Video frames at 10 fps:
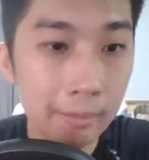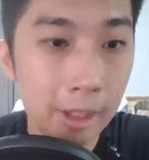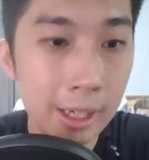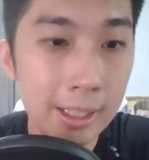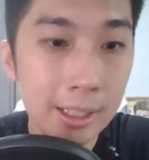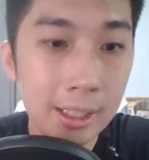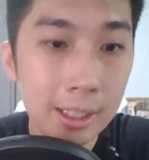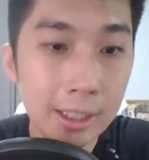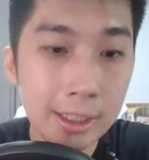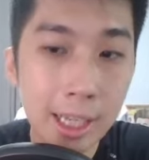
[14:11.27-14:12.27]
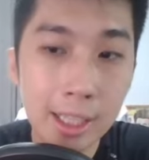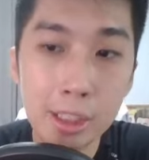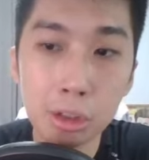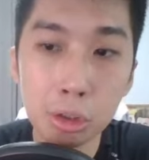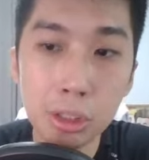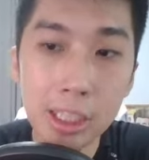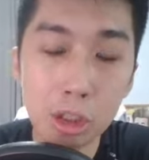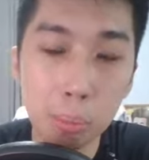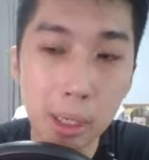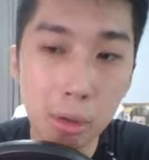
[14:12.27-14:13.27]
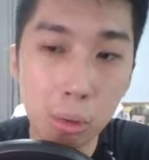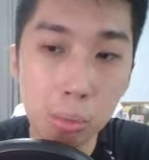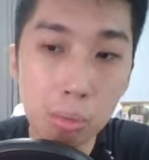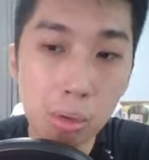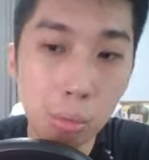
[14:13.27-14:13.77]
Alright, the study is also next to bedroom,